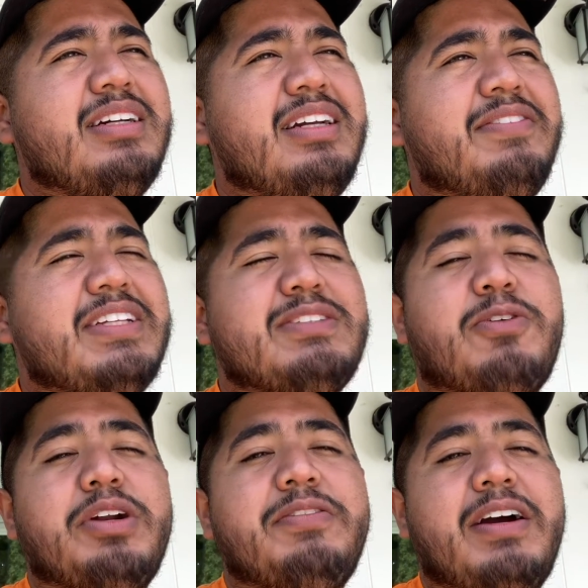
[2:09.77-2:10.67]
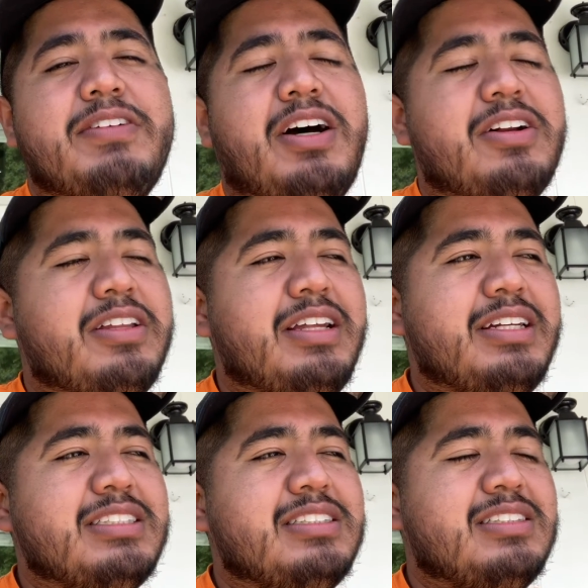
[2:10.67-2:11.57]
if this $45 thing
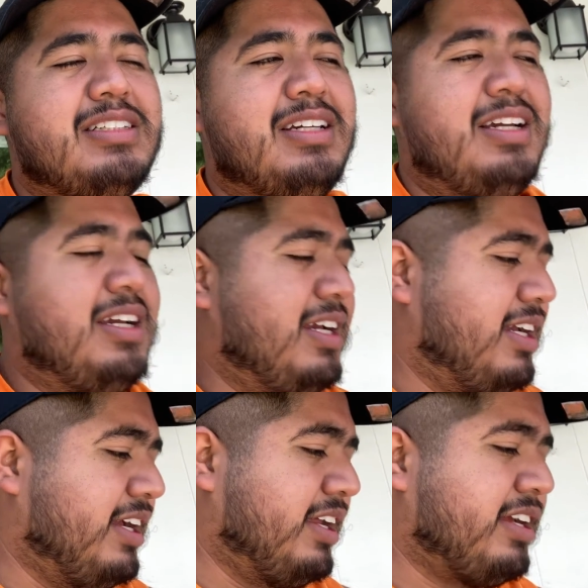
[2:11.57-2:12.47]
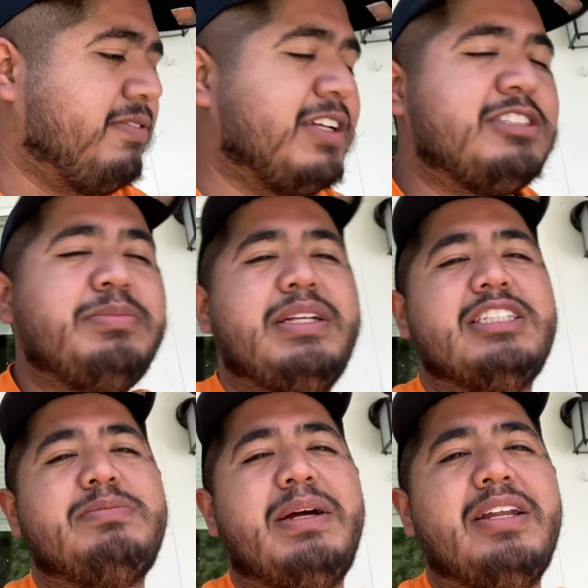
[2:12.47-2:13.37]
is gonna convince me to
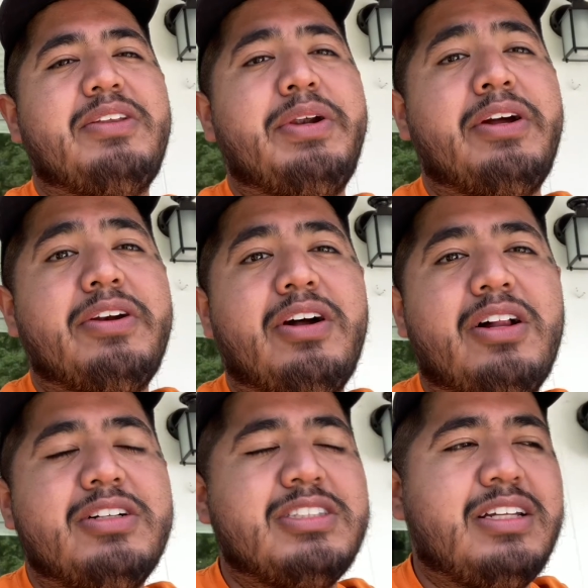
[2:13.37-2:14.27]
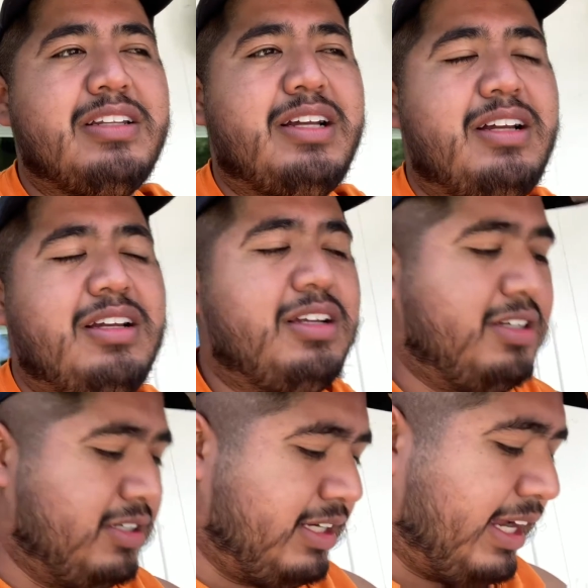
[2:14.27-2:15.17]
spend the $300 on the
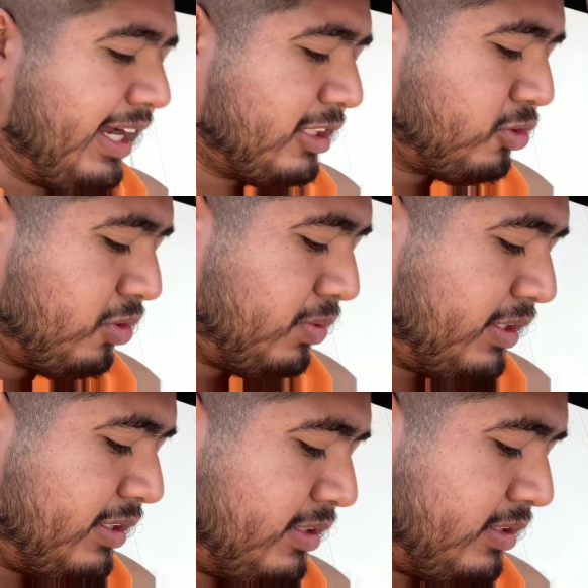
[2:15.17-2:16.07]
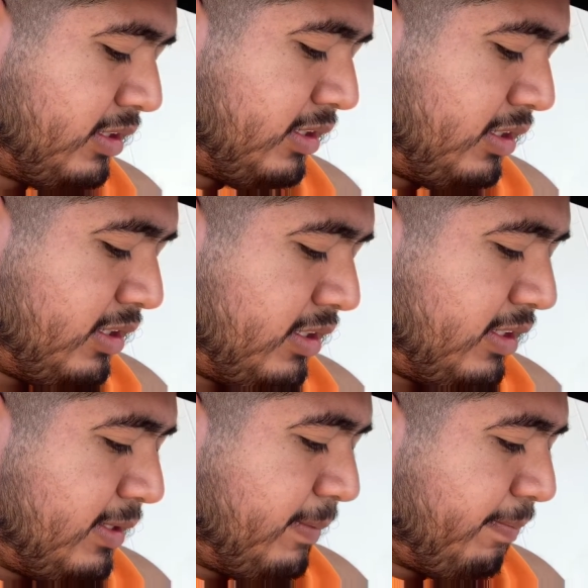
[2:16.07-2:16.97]
actual one.
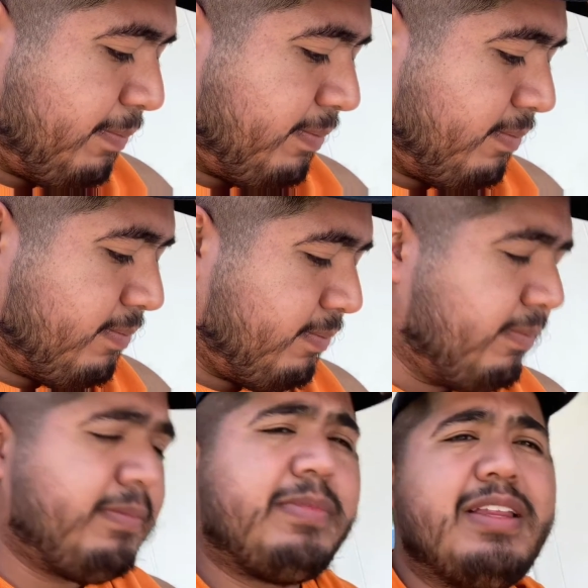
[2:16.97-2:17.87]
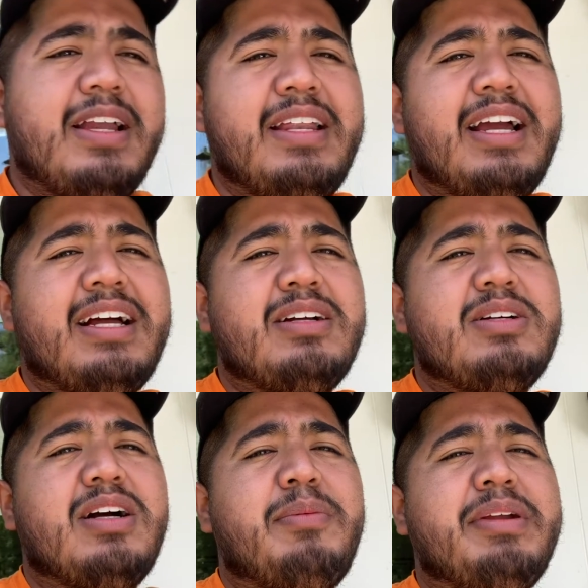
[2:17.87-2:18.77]
And yeah,
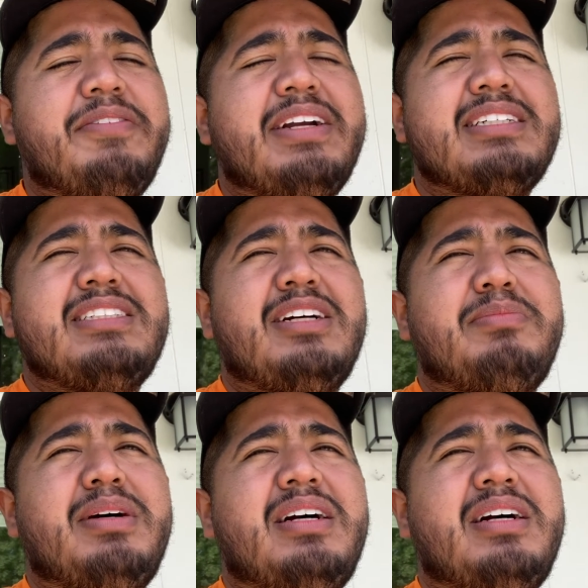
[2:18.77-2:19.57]
I'm gonna give you guys some